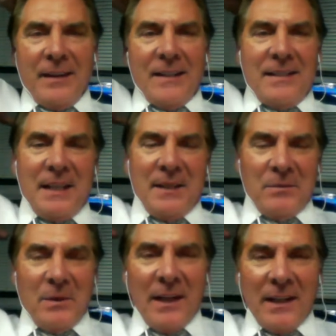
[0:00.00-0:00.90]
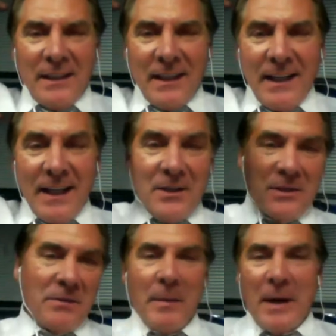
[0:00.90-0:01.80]
I said, what? He
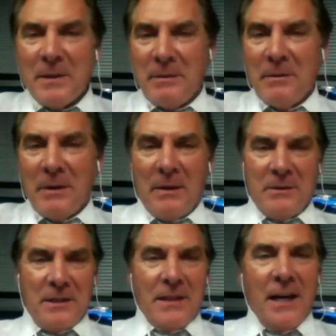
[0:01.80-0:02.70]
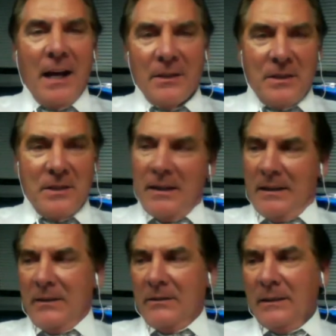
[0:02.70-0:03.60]
goes, it reminds me when I was in college.
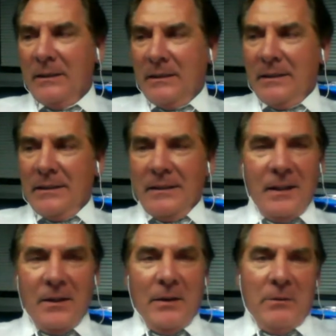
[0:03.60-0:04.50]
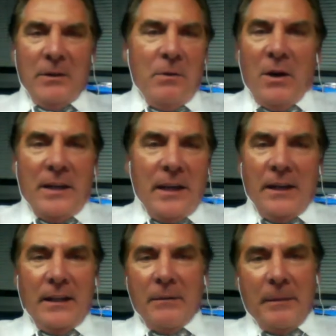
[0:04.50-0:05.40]
You walk
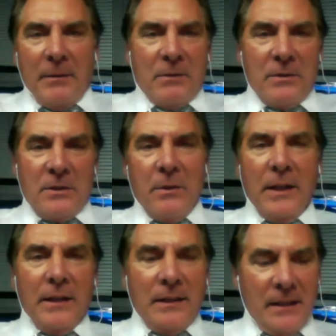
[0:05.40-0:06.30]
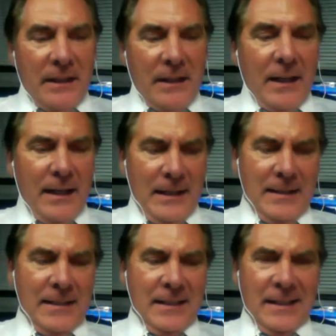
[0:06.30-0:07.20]
in and everybody wants to win. And I
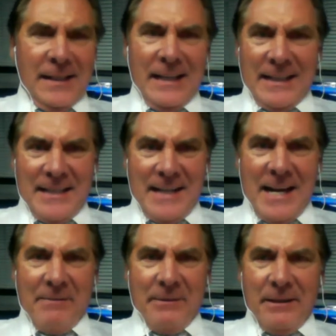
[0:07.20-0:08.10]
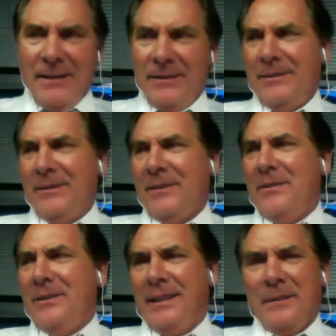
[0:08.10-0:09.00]
said, that doesn't happen? He goes, are
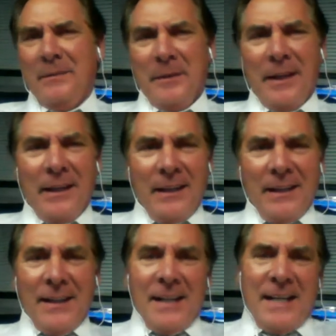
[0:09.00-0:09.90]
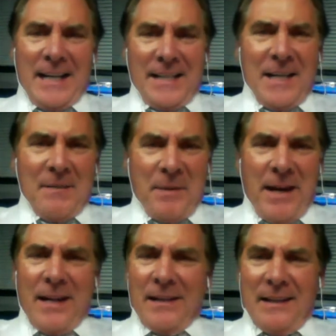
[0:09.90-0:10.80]
you kidding me? Guys get
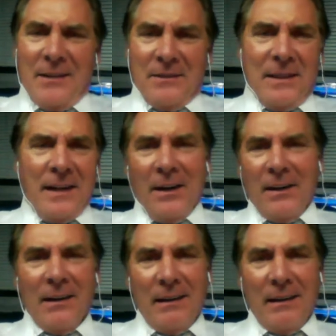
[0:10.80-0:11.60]
paid. They don't care.